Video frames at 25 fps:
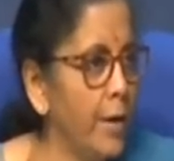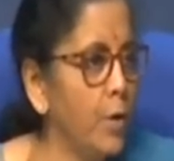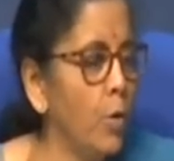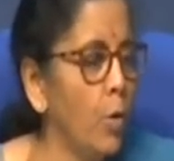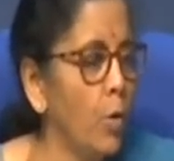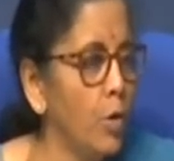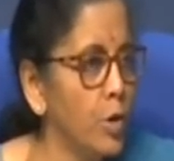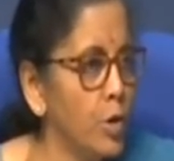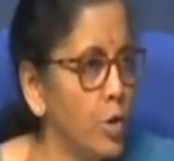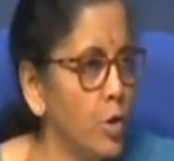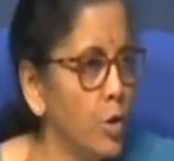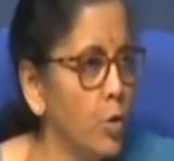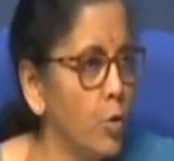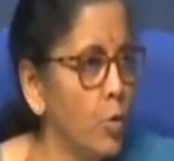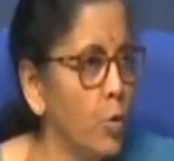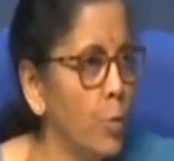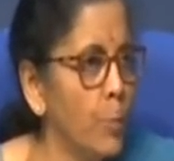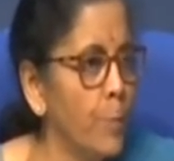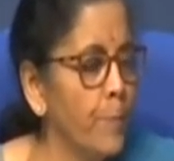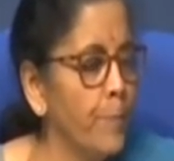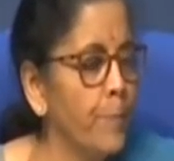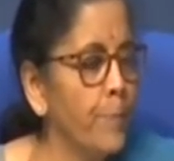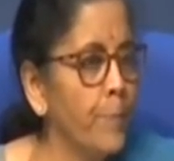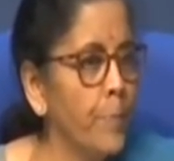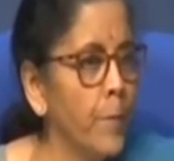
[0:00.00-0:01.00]
also
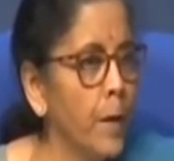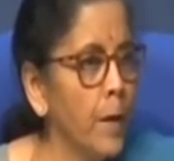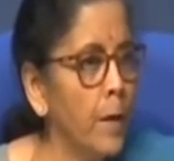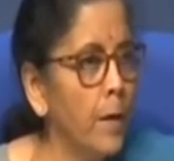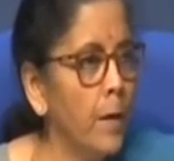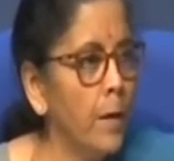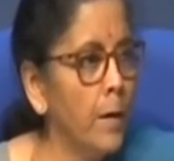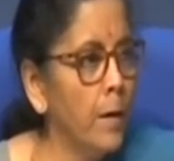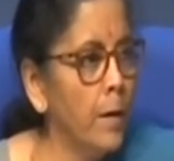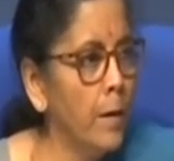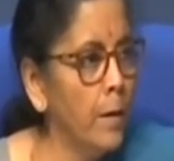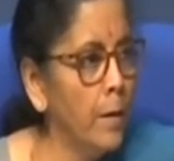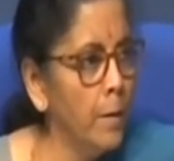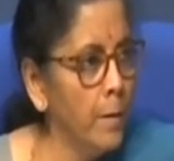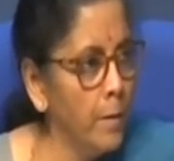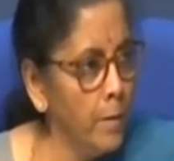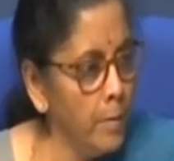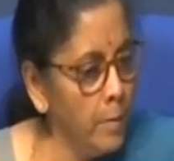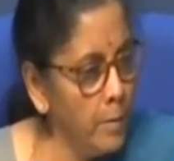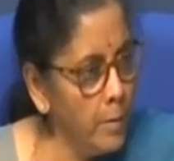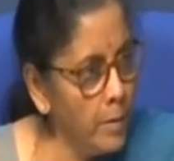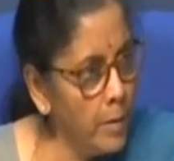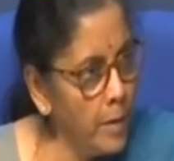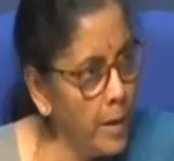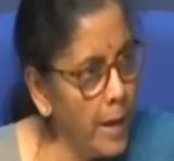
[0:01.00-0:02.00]

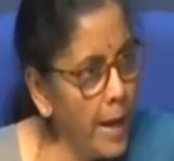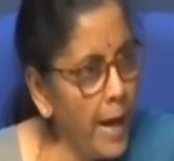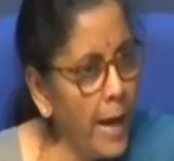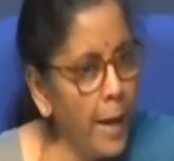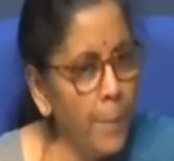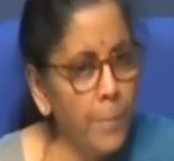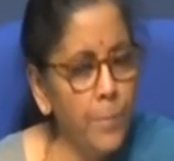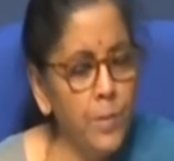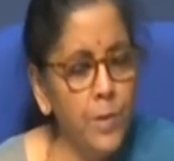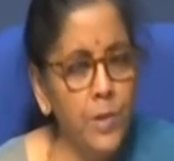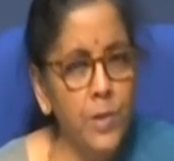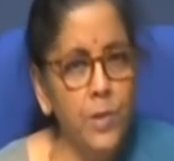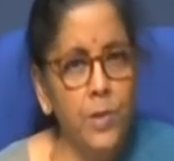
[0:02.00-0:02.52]
labs,